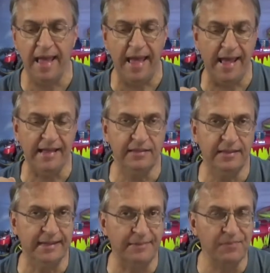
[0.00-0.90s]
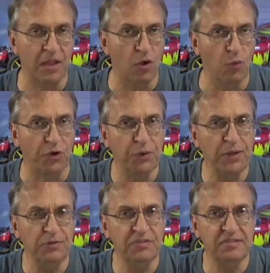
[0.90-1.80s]
And we're
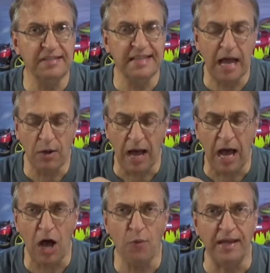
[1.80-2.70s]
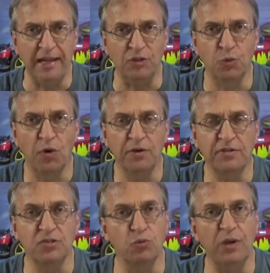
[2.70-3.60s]
going to see now how it
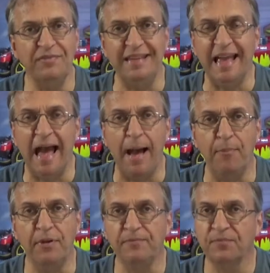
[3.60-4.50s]
works with the app.